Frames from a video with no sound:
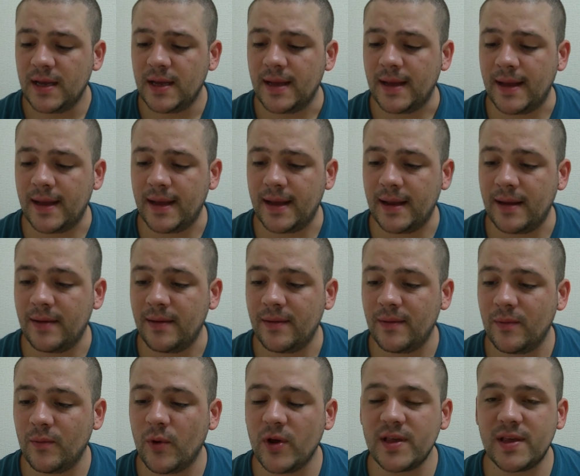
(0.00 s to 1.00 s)
And
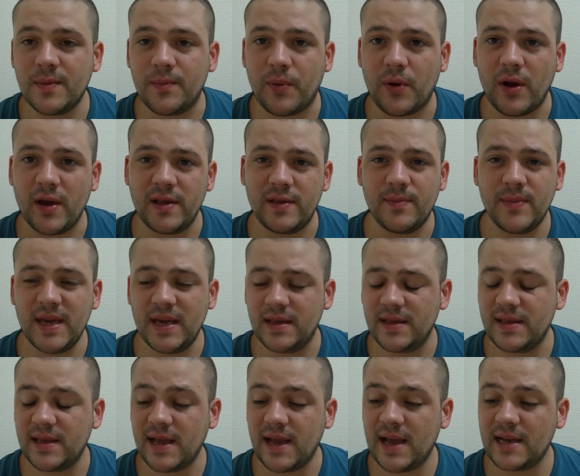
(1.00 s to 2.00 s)
what surprised me
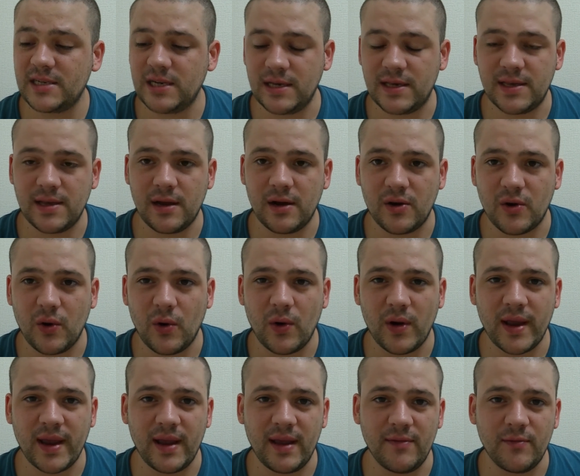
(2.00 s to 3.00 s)
is they actually start
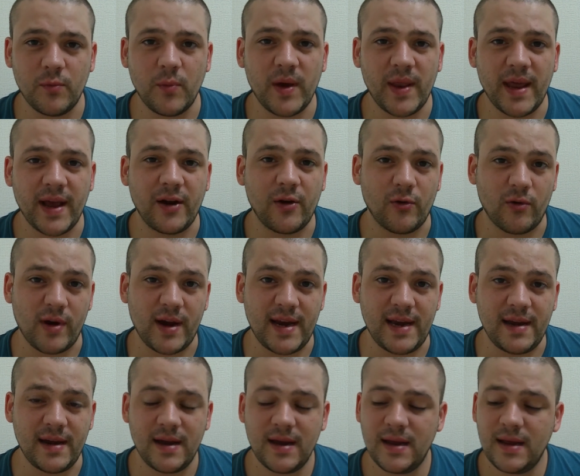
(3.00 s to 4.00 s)
corking even when they're
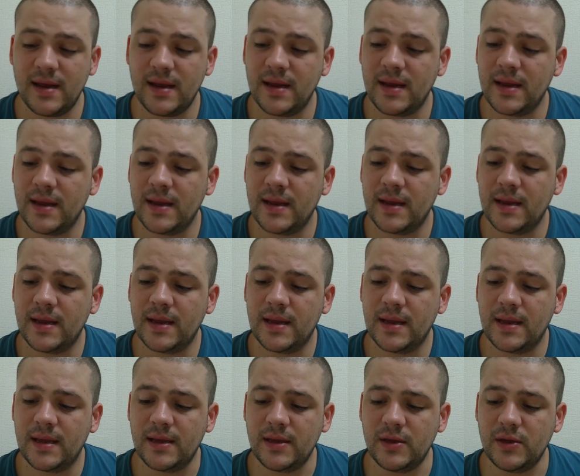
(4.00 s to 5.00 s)
green.
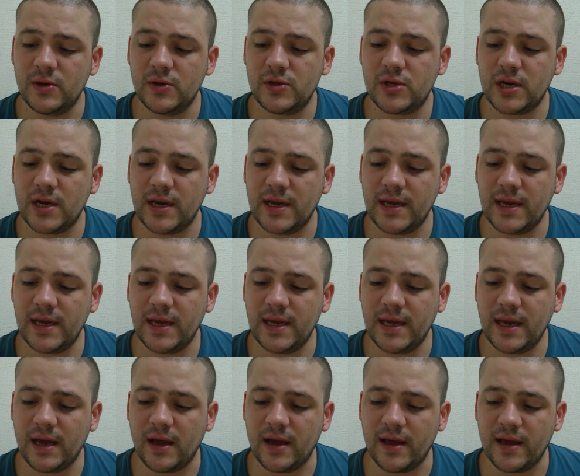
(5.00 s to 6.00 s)

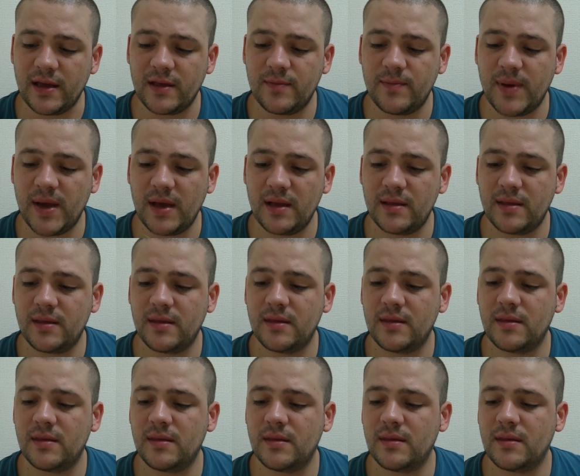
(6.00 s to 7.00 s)
Usually I
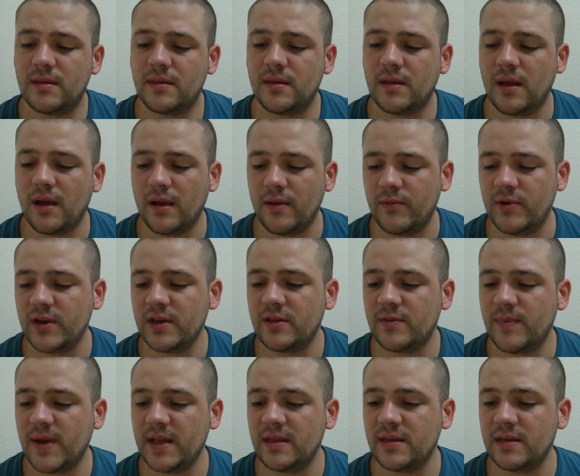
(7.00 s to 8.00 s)
would
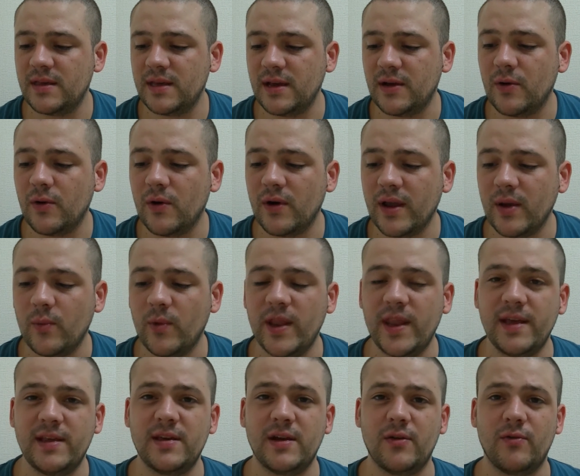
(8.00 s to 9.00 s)
expect to see corking when
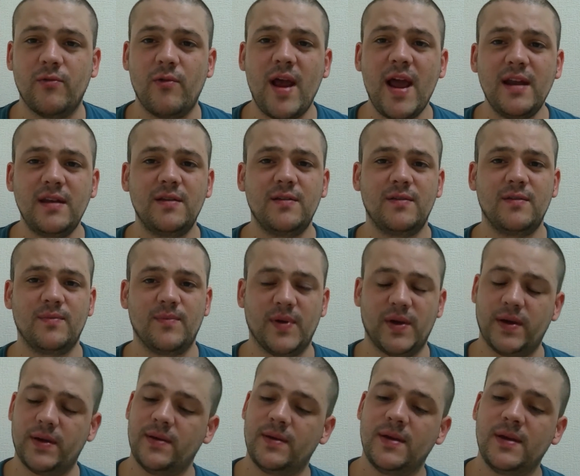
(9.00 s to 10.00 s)
they turn red,
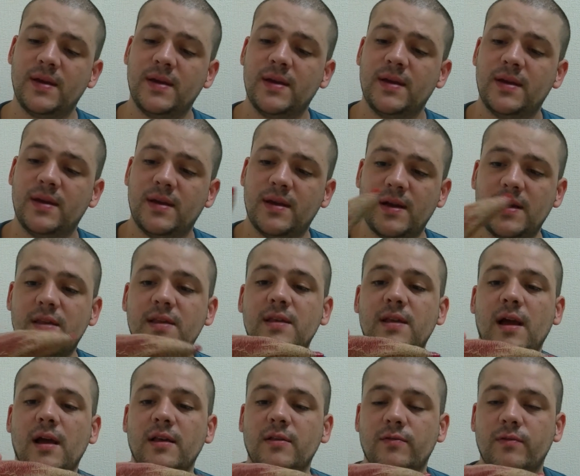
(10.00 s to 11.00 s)
but it
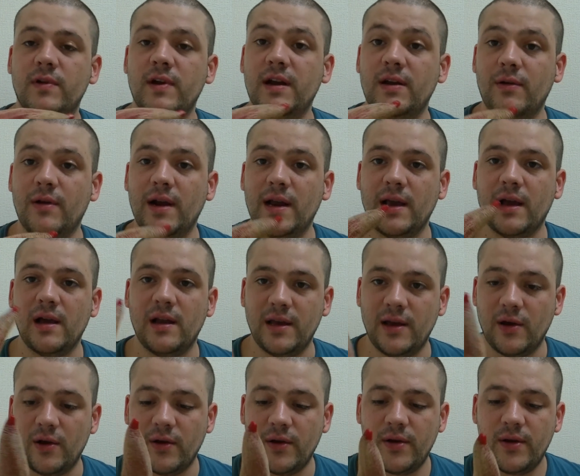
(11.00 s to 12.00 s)
starts really early
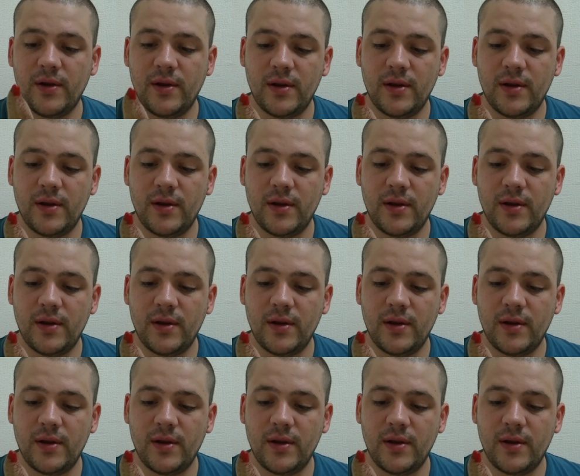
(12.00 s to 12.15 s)
on.